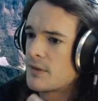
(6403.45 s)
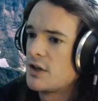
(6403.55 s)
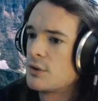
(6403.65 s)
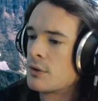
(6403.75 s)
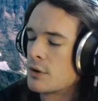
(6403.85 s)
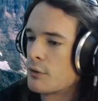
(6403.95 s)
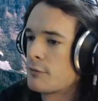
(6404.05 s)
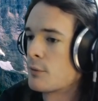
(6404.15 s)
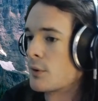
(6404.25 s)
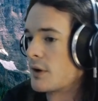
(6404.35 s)
and you can go
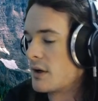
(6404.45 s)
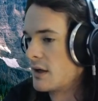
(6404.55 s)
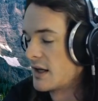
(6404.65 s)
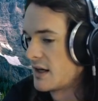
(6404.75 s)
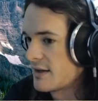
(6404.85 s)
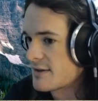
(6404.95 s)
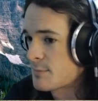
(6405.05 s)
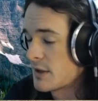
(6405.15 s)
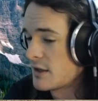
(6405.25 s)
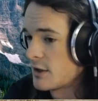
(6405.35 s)
for an Nidus
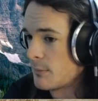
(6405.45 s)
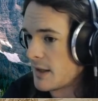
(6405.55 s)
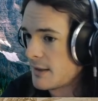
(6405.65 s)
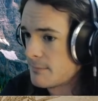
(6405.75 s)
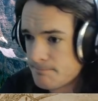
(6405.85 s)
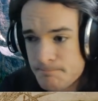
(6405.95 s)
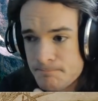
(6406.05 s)
play in their main.